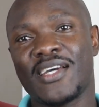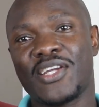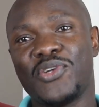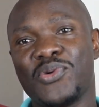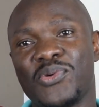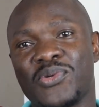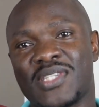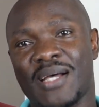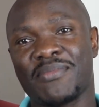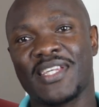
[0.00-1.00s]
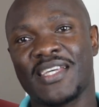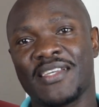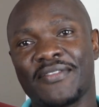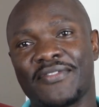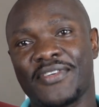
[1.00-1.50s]
do
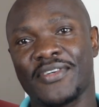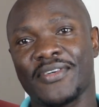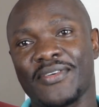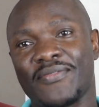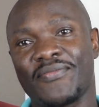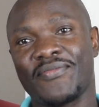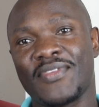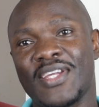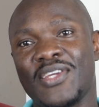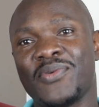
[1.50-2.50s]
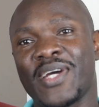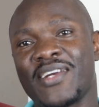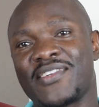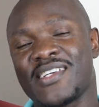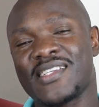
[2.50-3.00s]
something for the new
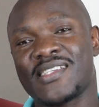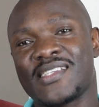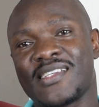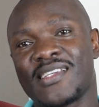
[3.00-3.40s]
entrants